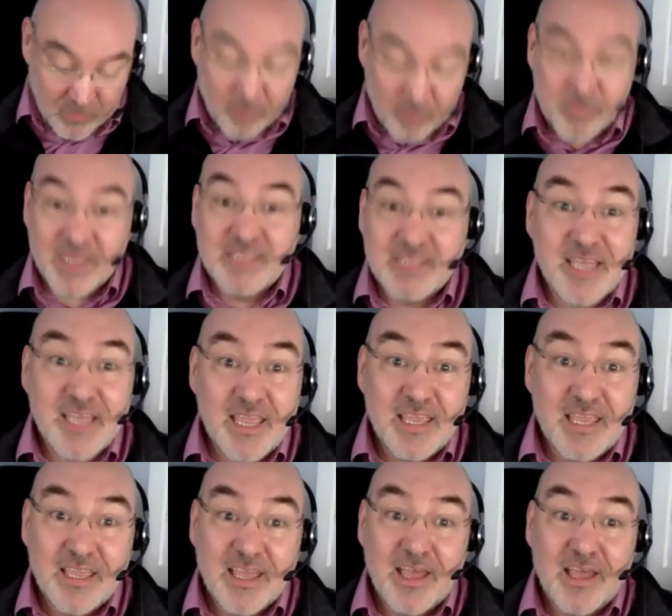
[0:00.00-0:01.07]

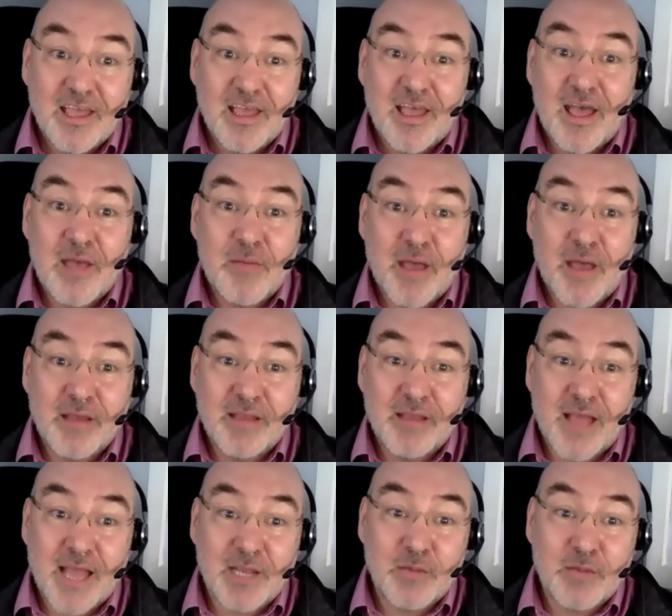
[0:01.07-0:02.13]
BT, I
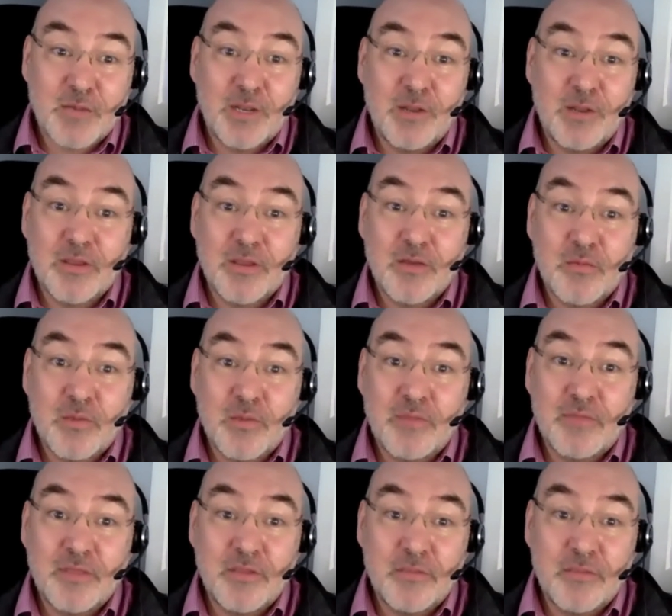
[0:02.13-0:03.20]
had a quick look.
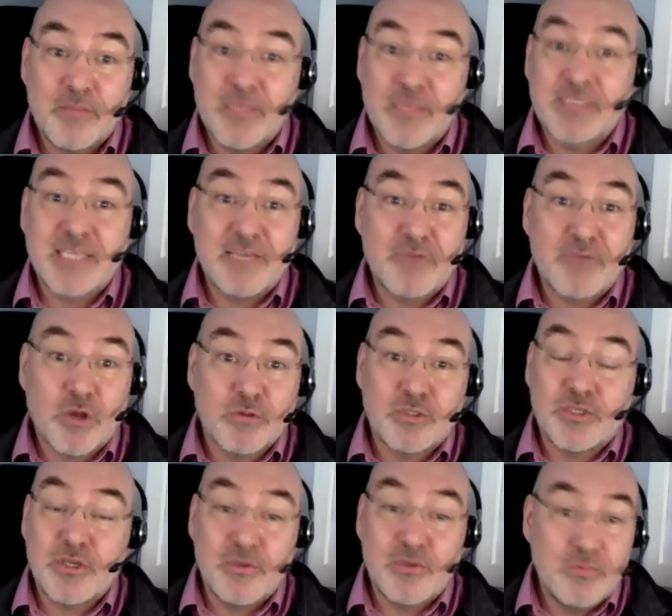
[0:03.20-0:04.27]
BT have got
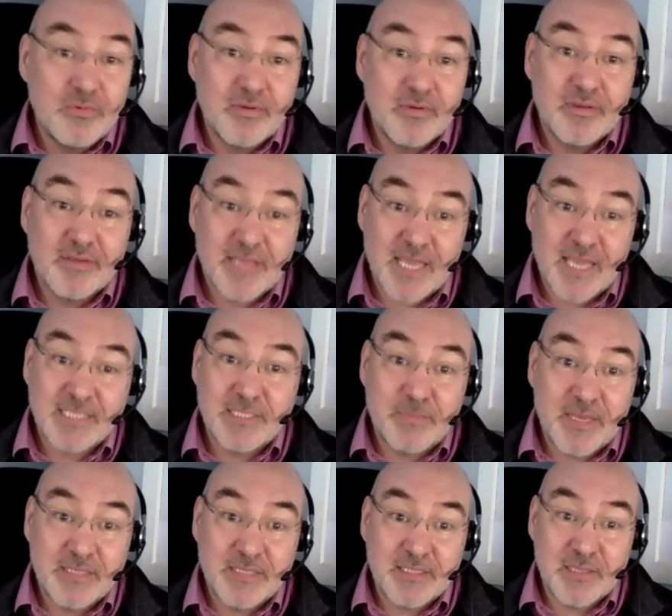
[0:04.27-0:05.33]
2
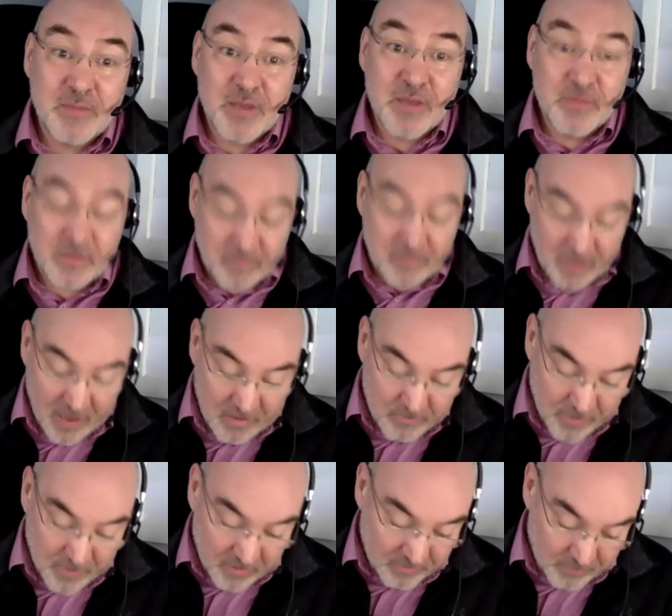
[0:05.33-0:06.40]
KTPs at the moment,
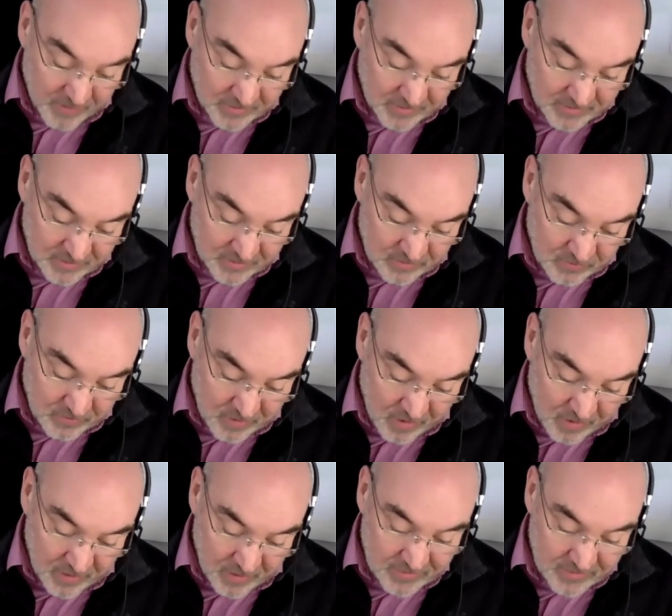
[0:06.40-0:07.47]
both based in Northern
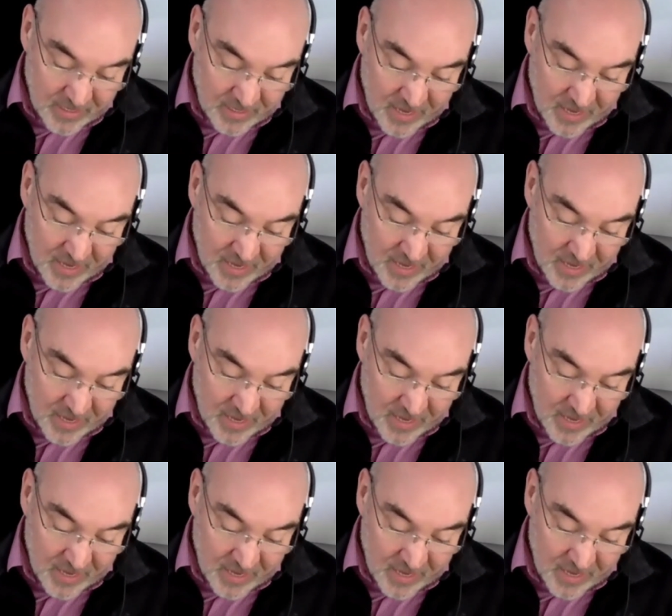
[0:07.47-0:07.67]
Ireland.